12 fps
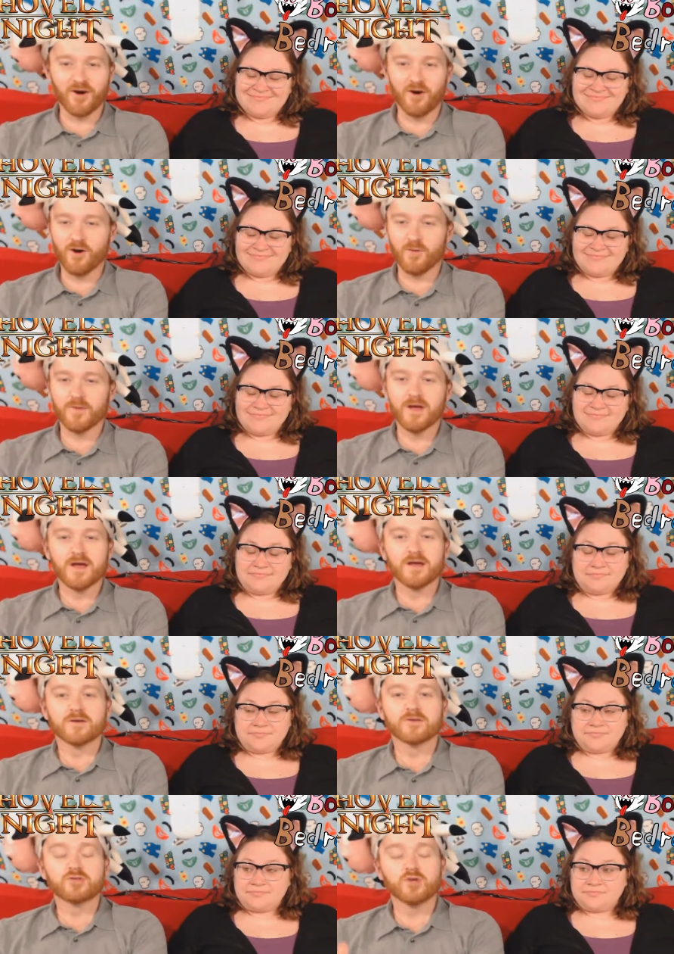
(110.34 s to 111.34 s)
Speaker 1: home,
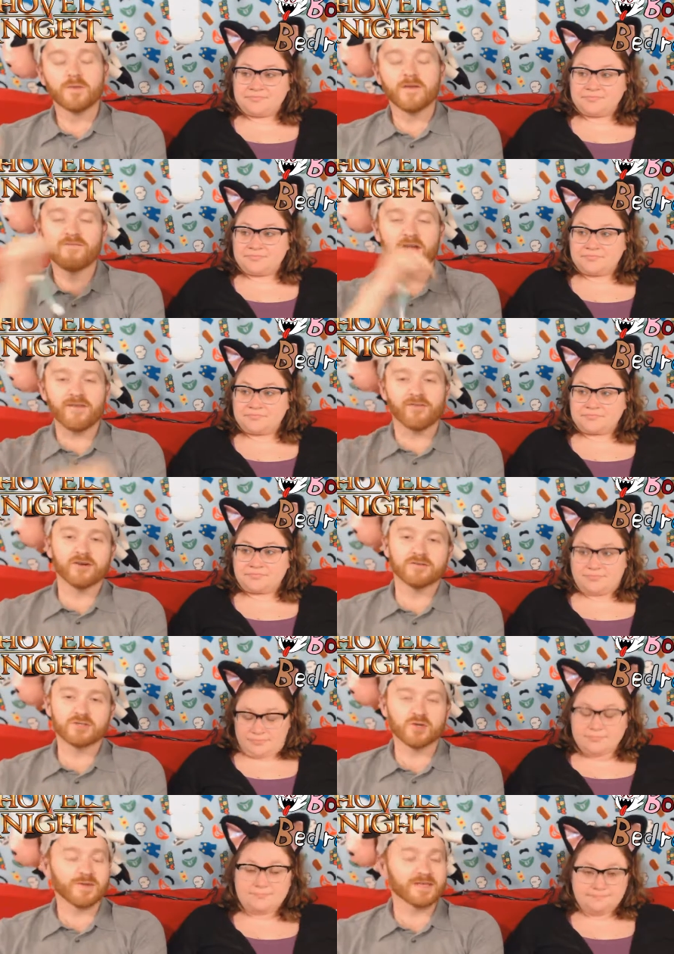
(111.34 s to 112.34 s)
do me a favor,
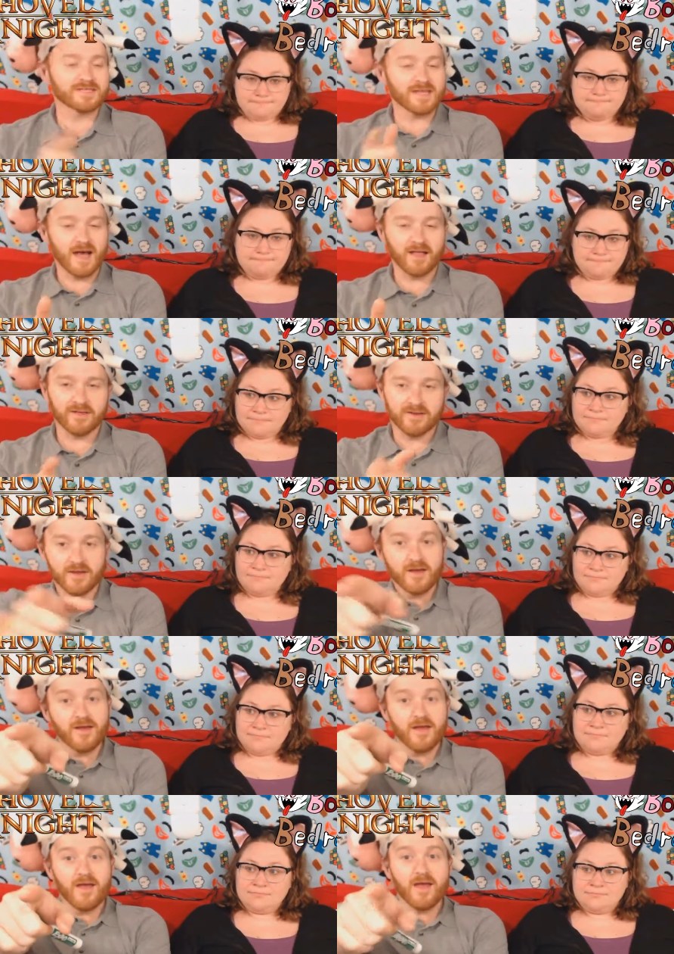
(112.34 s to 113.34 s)
do me a solid,
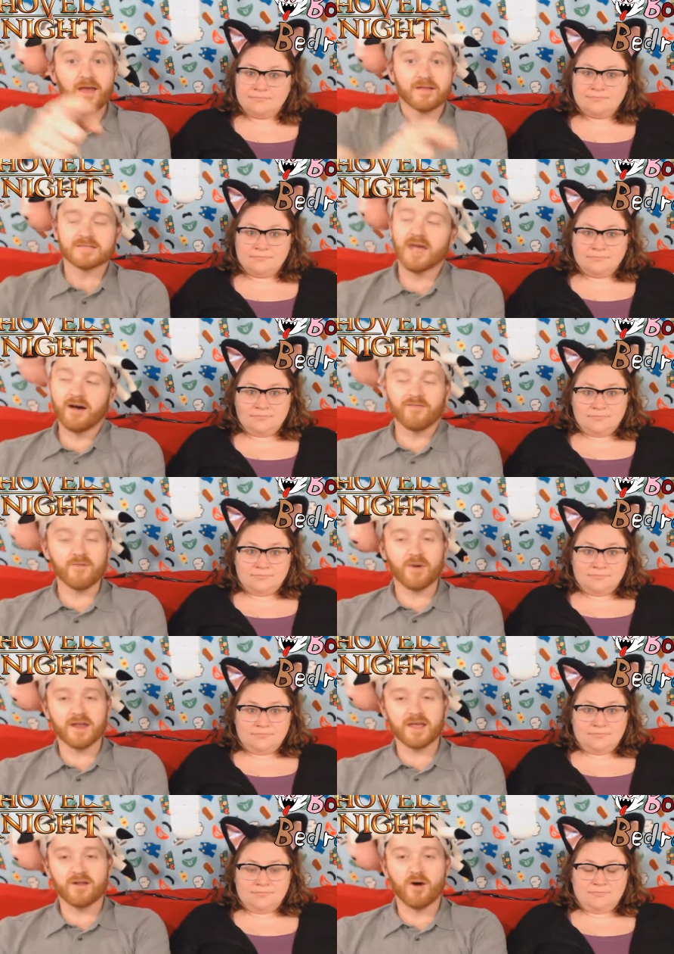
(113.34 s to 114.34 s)
tell
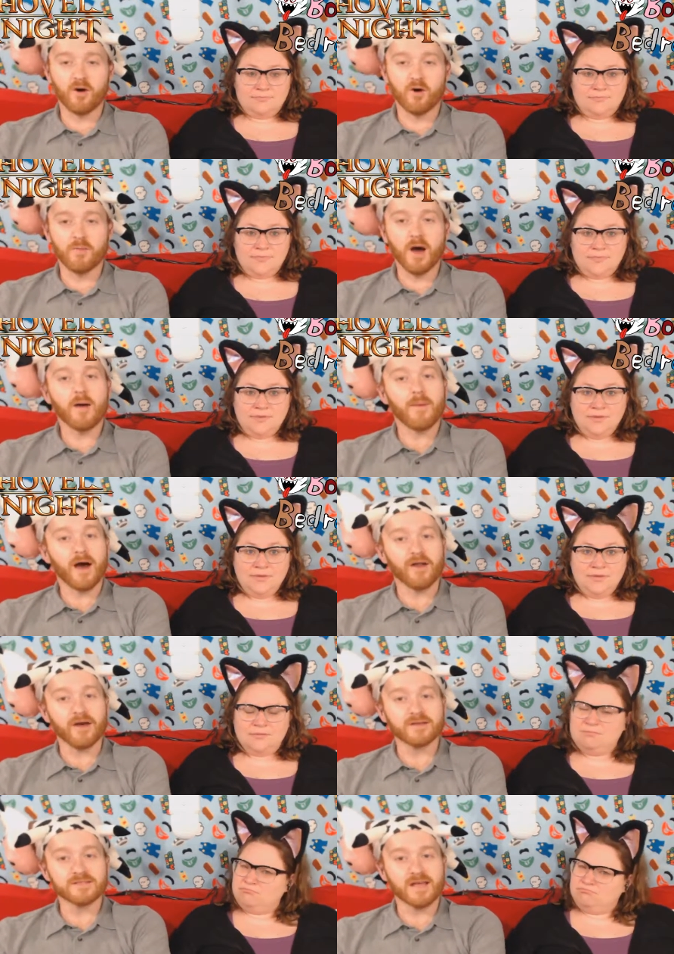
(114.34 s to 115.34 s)
everybody at home about
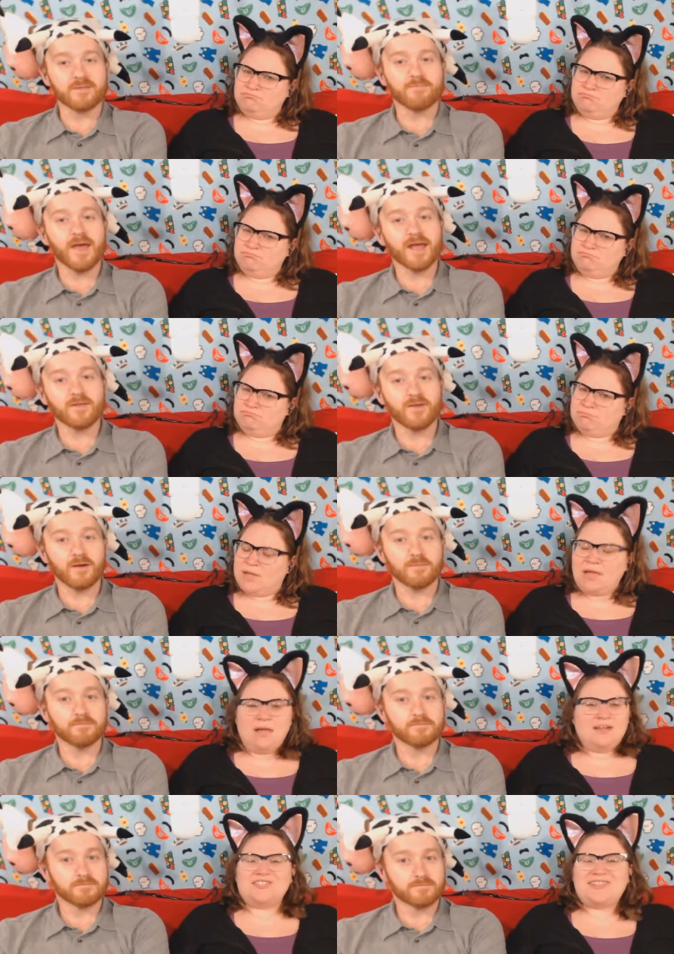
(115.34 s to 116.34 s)
us and make
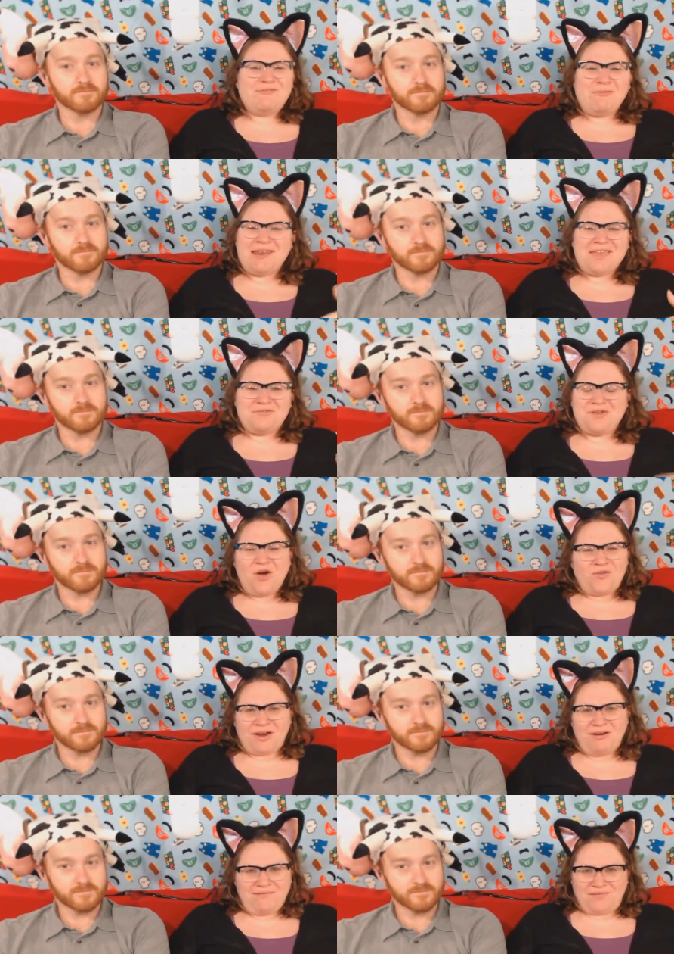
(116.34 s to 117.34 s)
them
Speaker 2: just everybody you know.
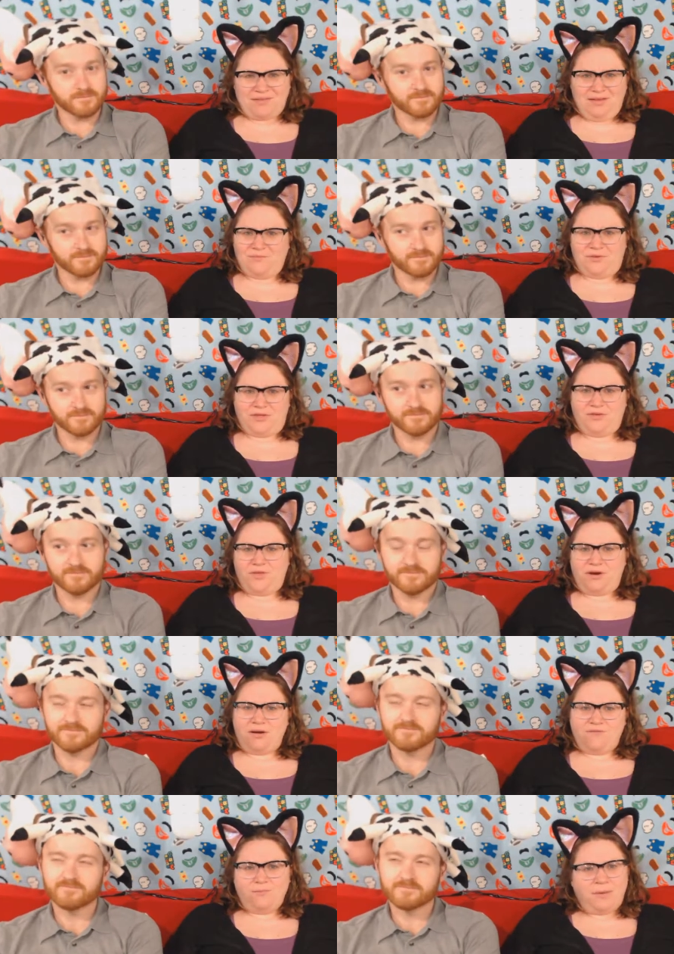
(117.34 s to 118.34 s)
They don't have to live with you. They
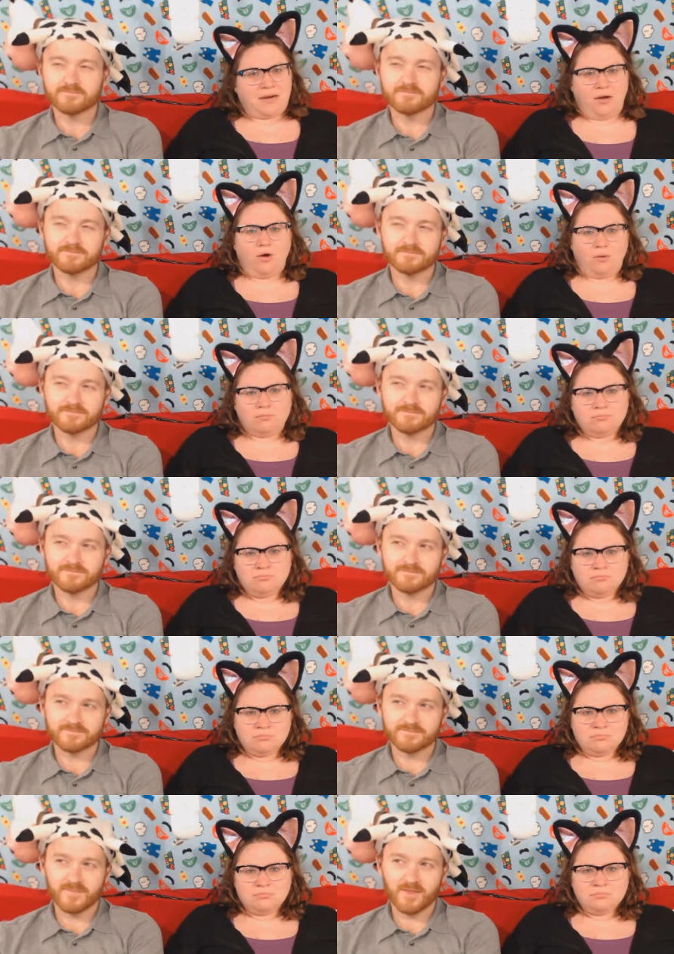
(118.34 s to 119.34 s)
don't have to be at home.
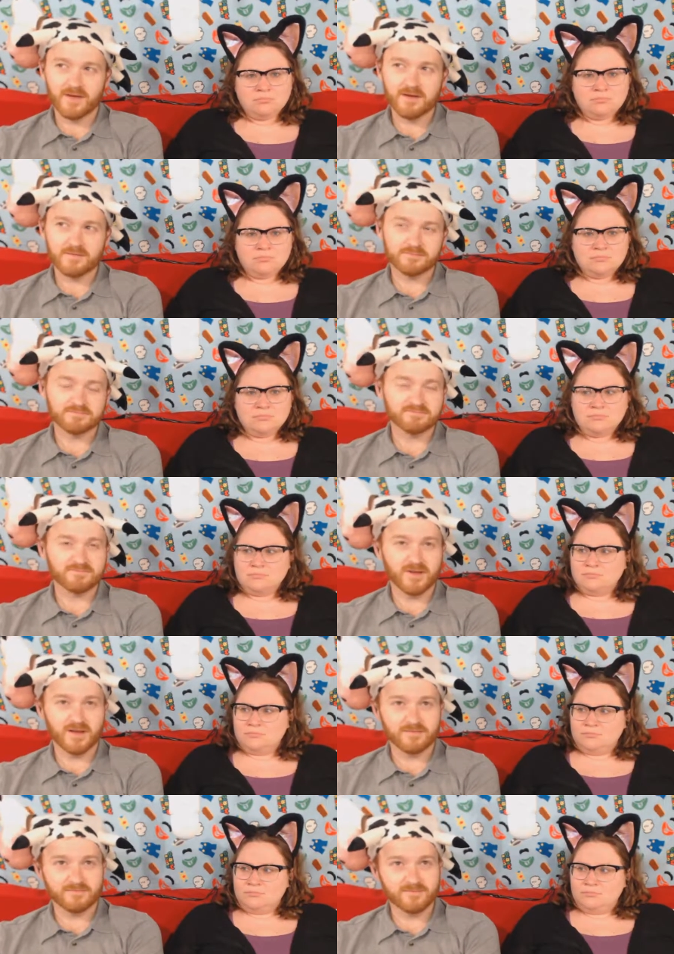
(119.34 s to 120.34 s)
Speaker 1: They're,
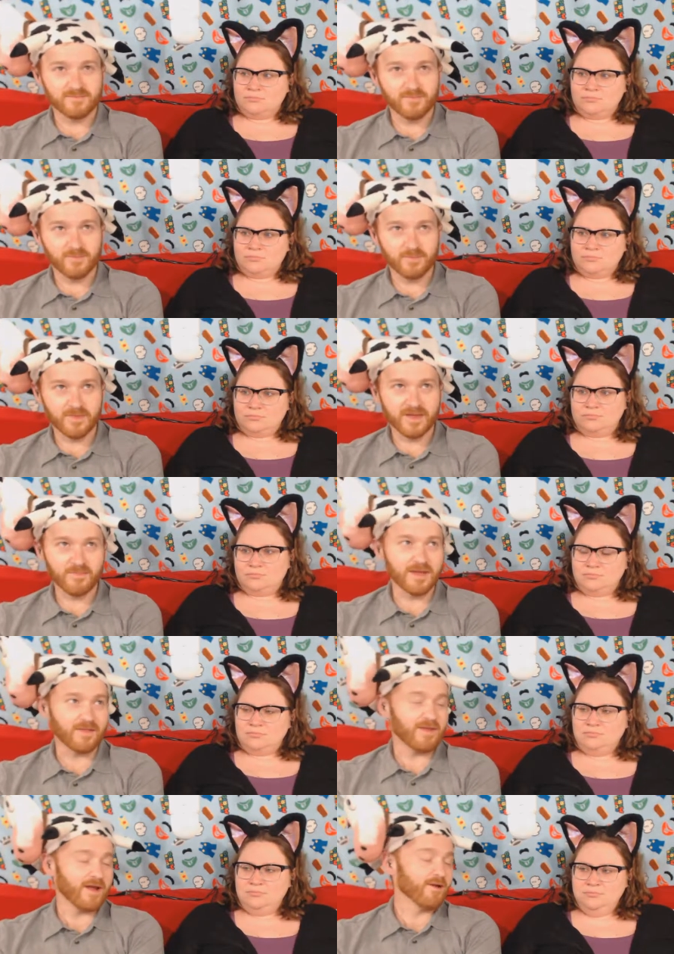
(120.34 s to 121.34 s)
they could be
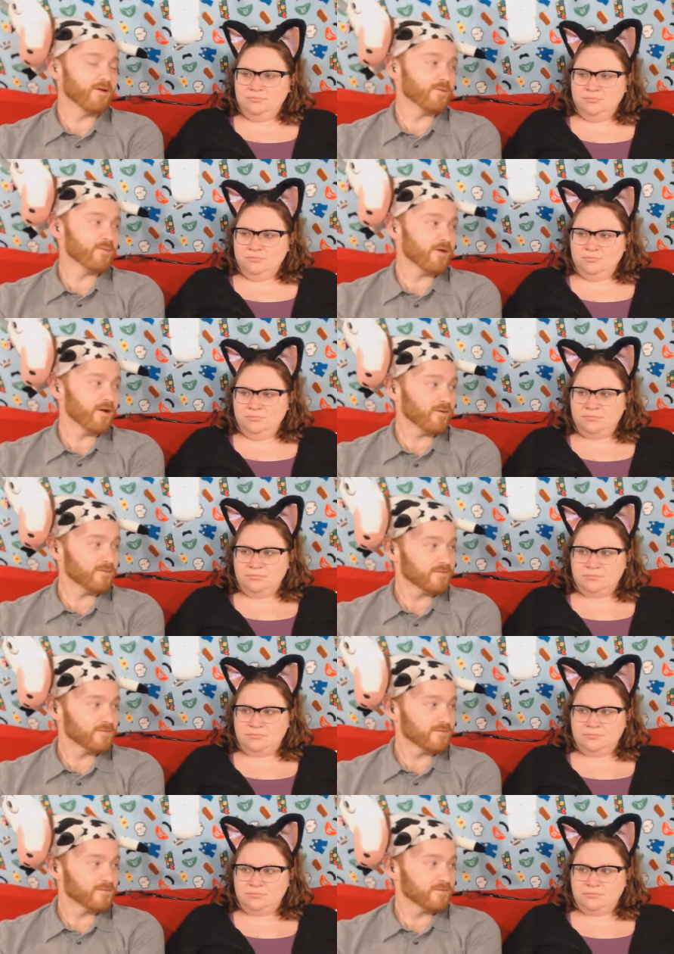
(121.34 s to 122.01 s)
at their home, though.